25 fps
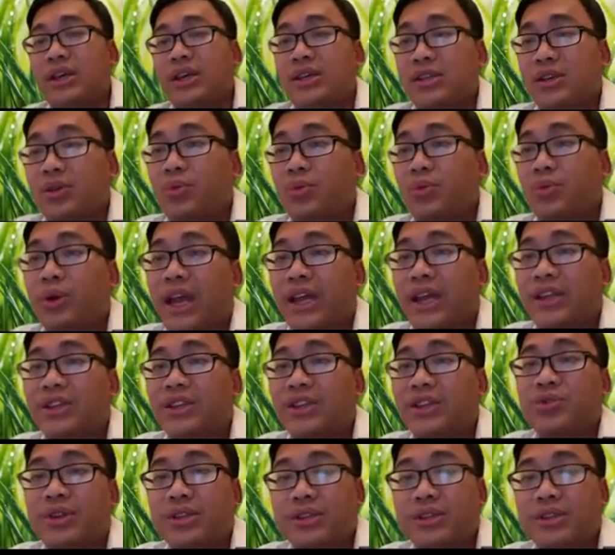So when I
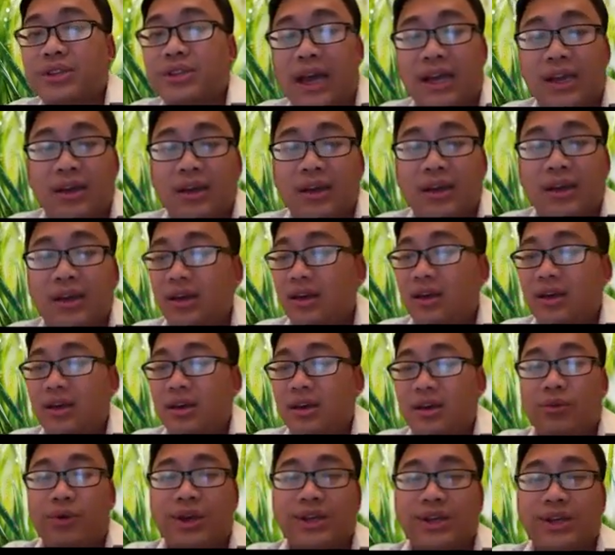do this kind of
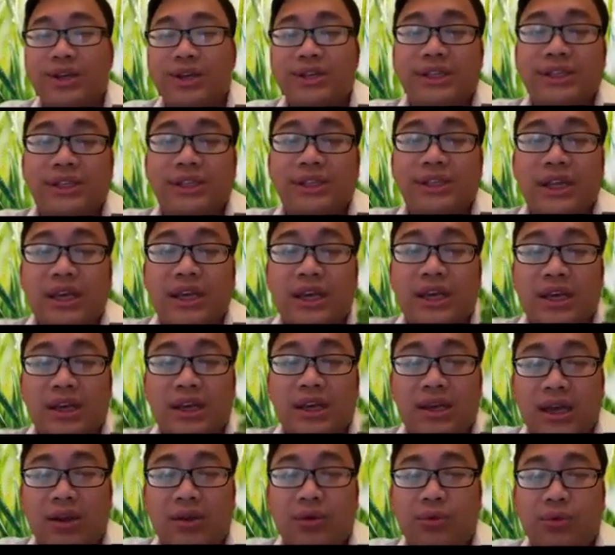question,
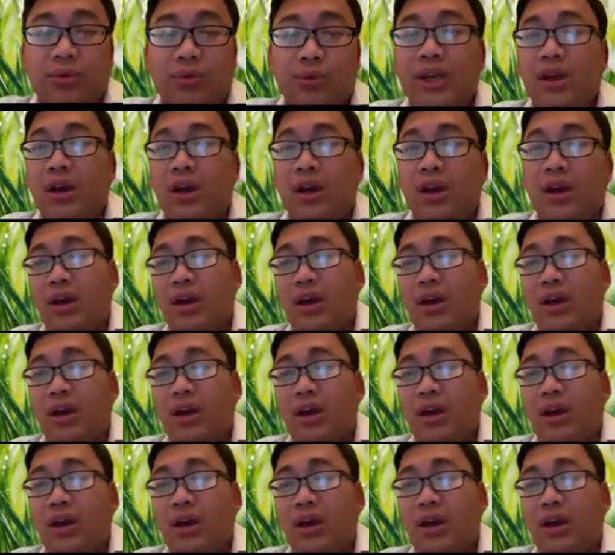I don't read